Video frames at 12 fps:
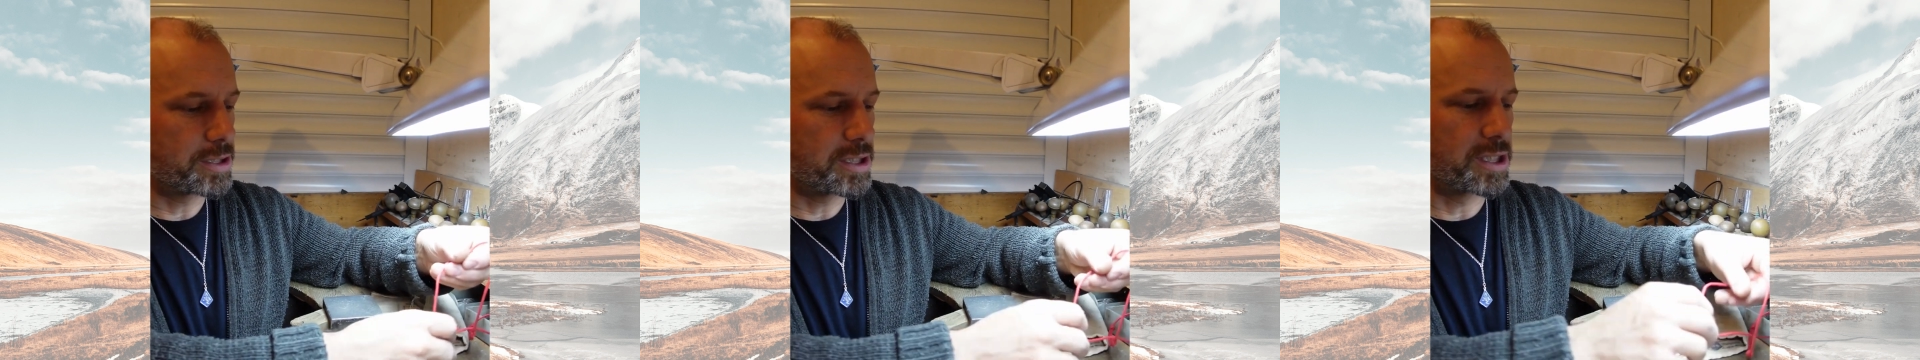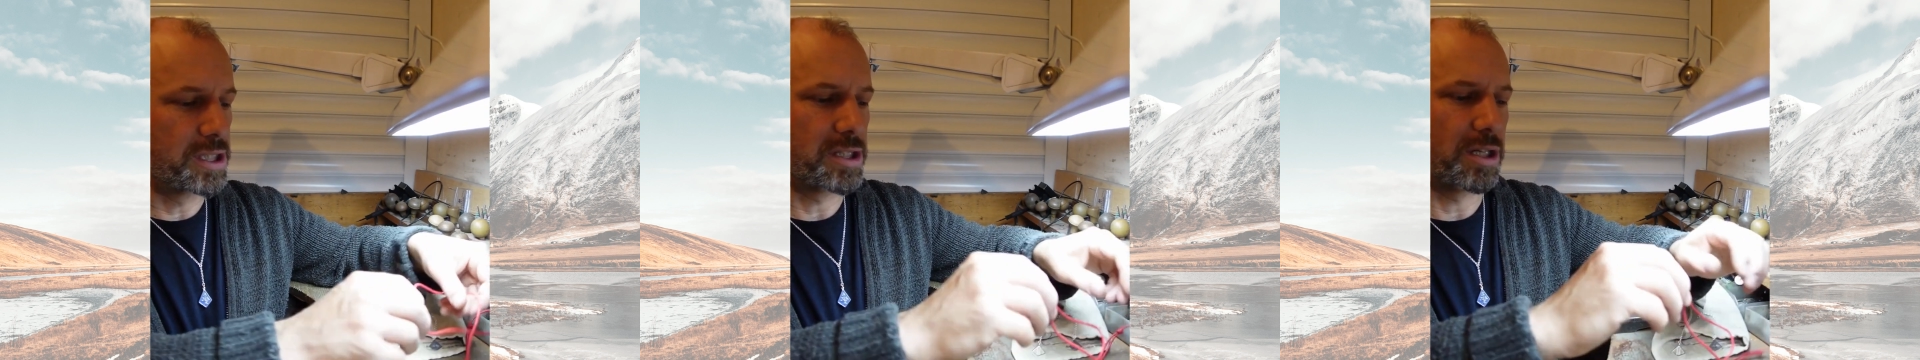
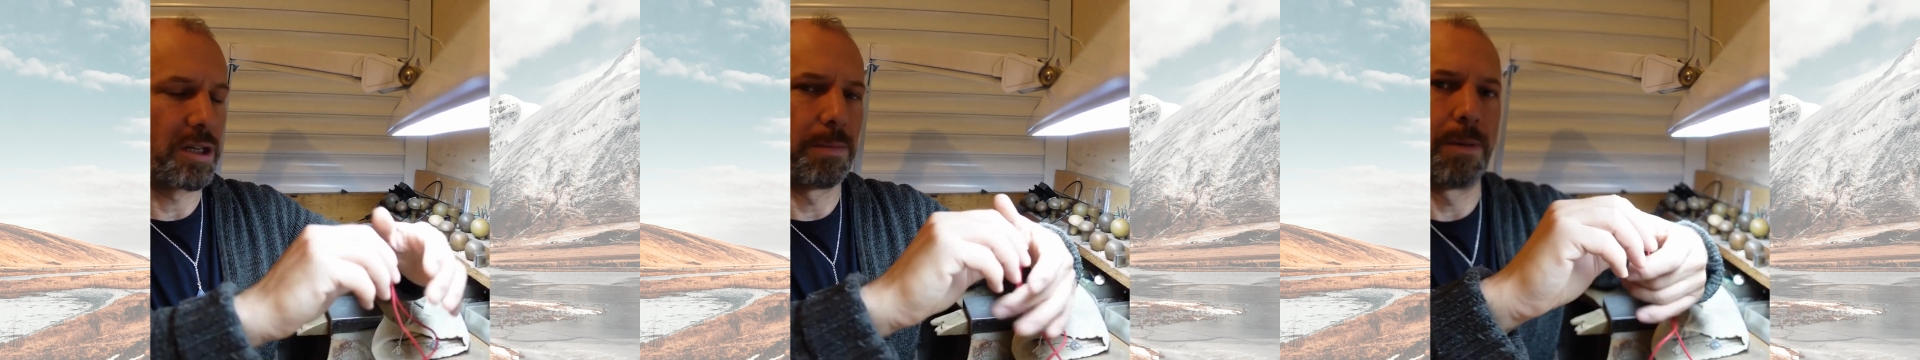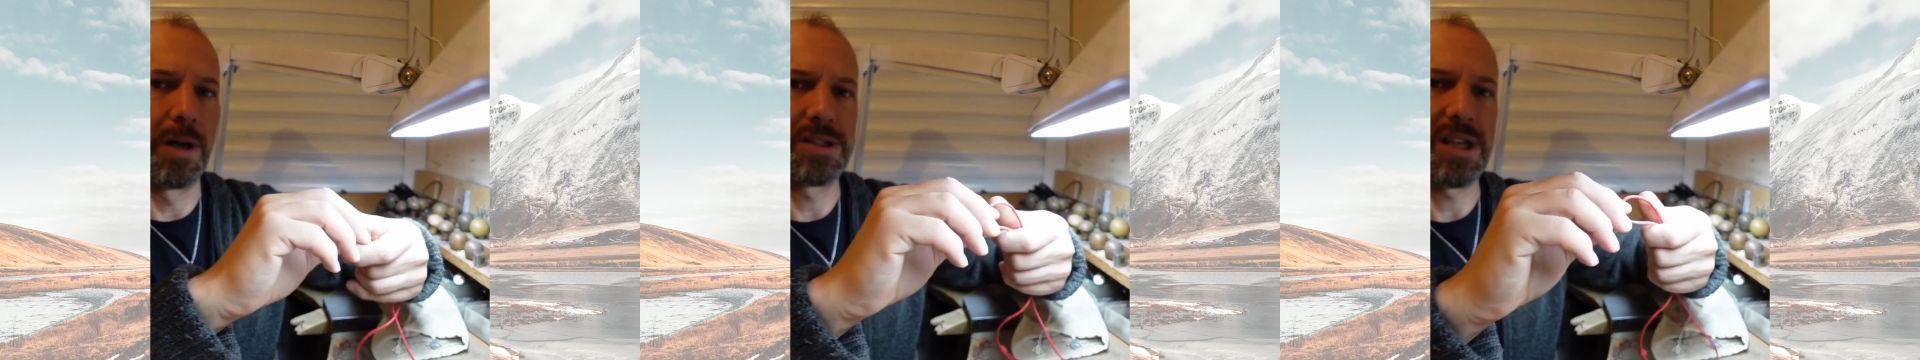this is like
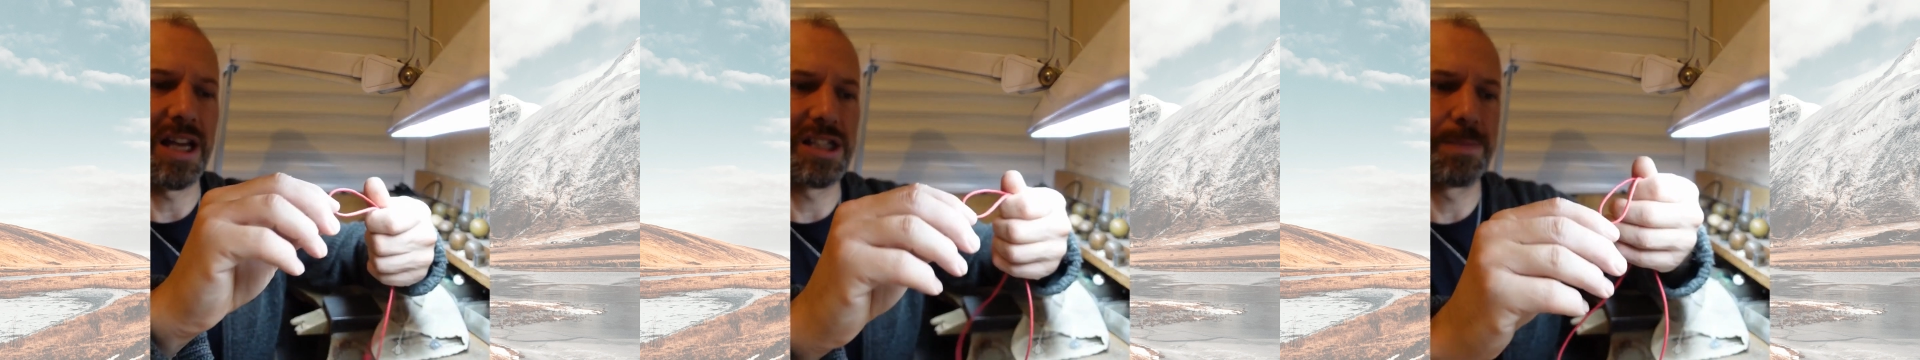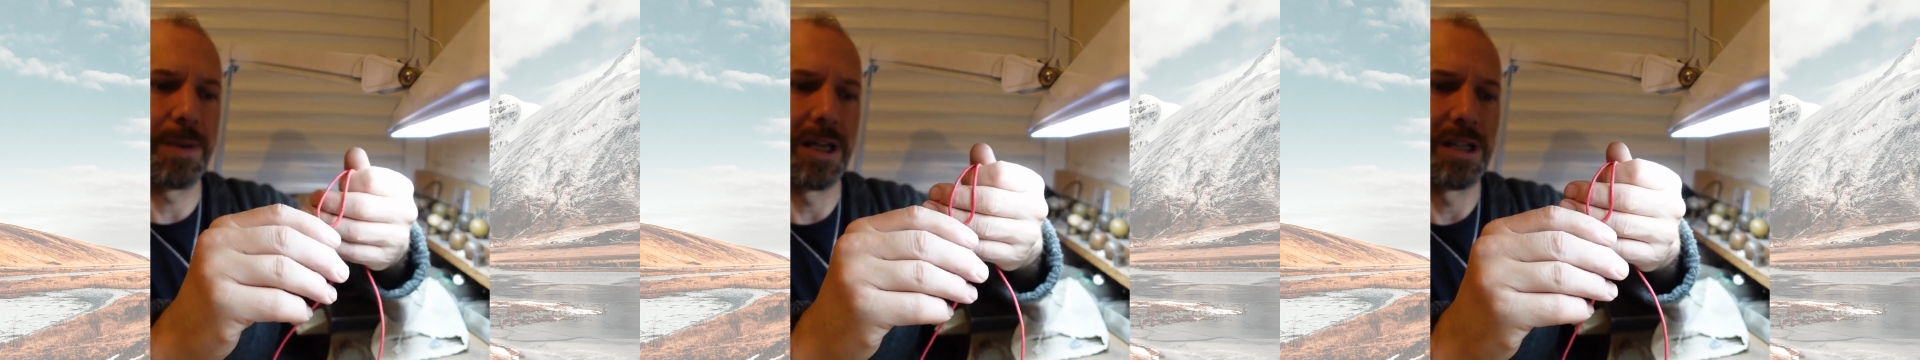a
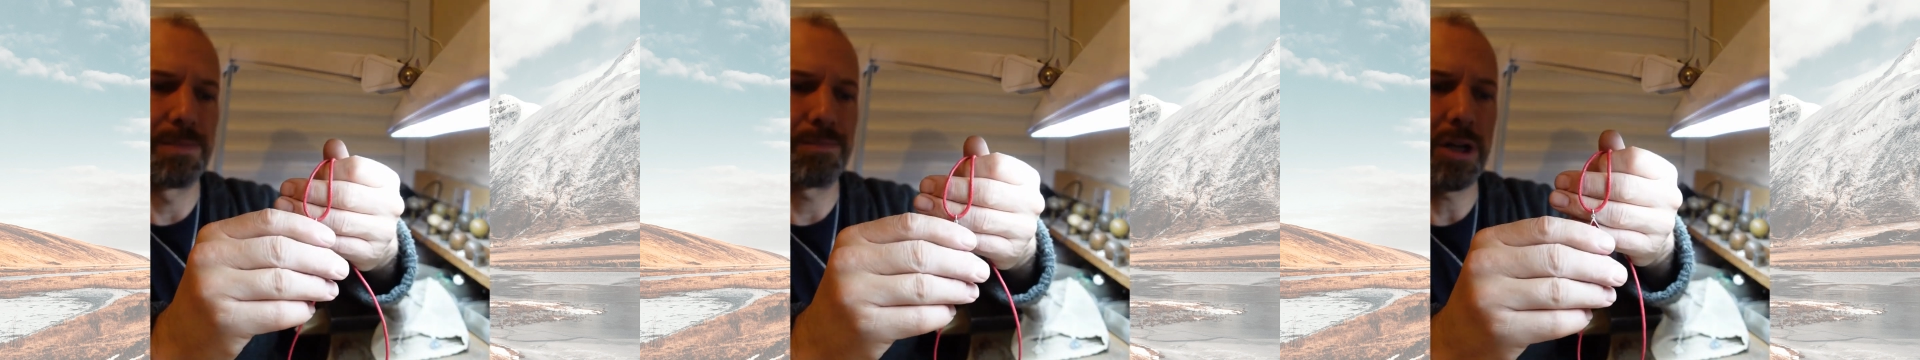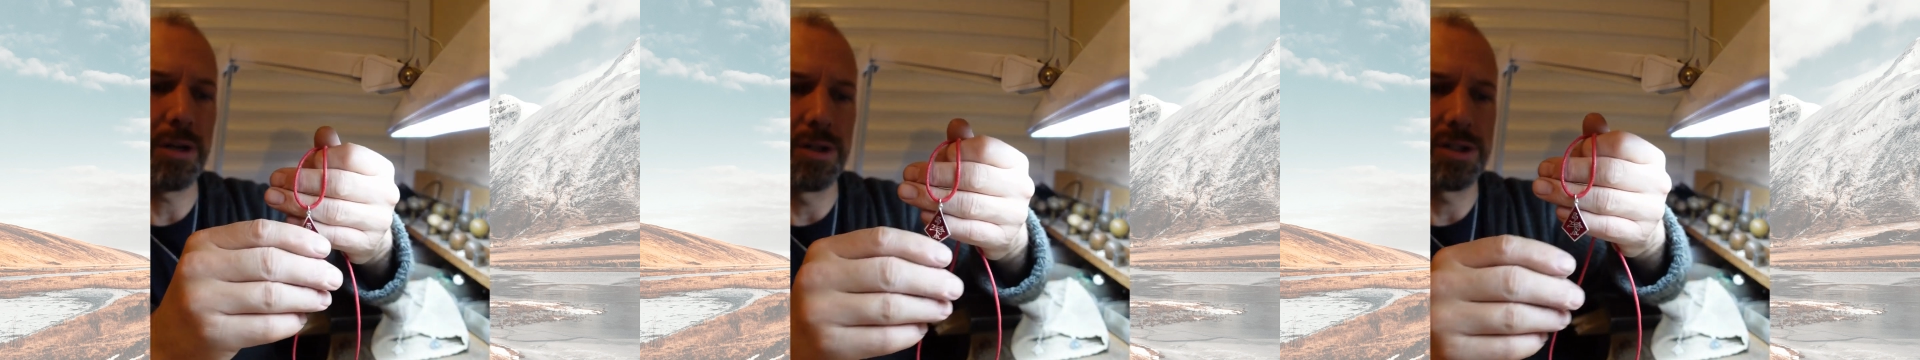test piece,
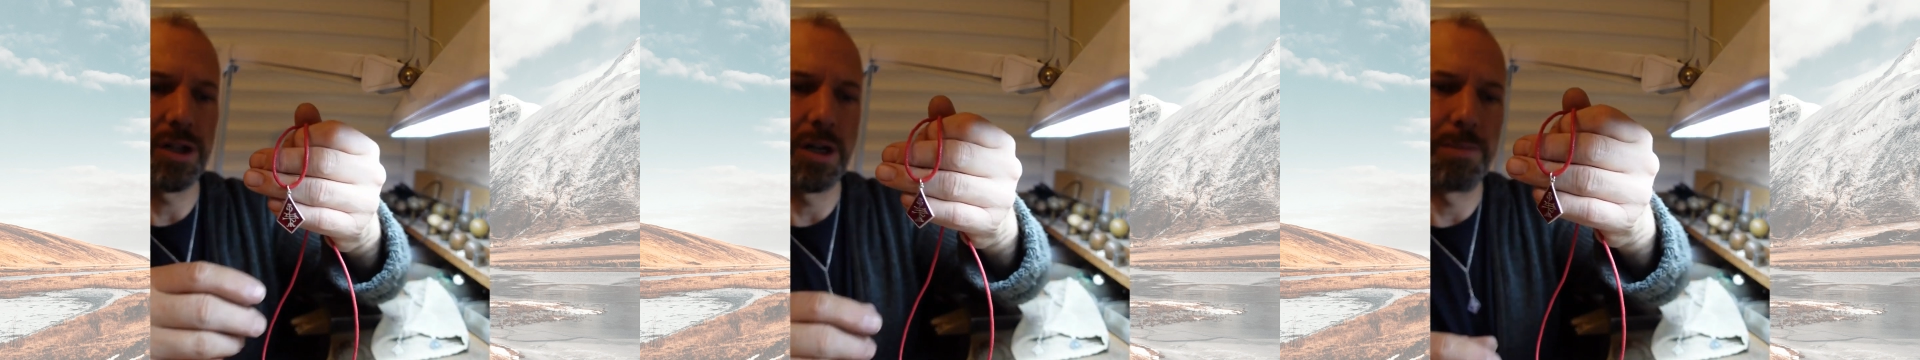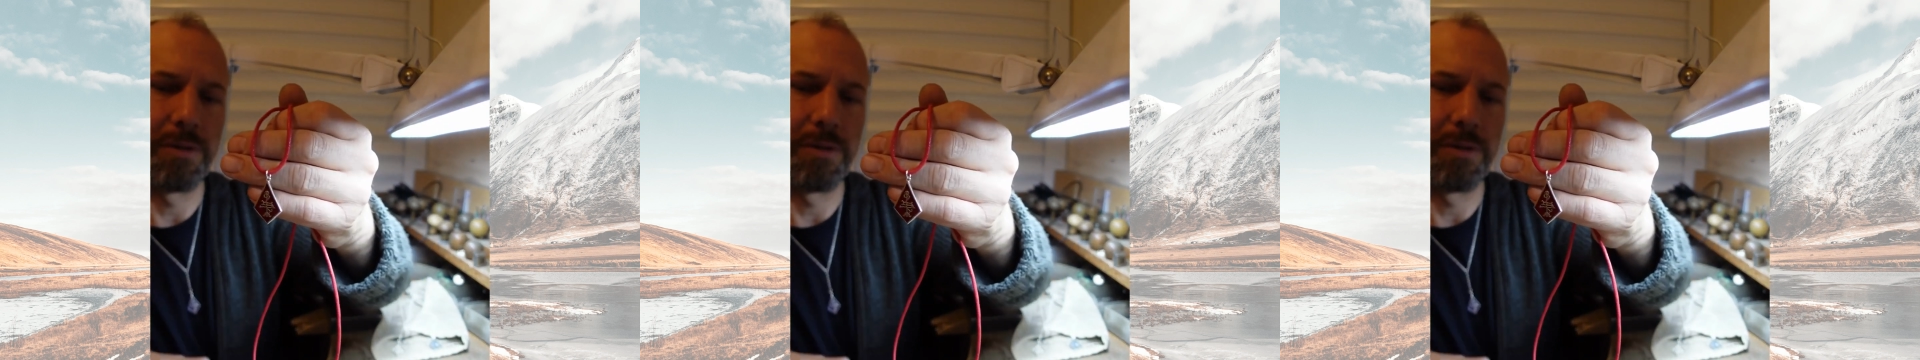prototype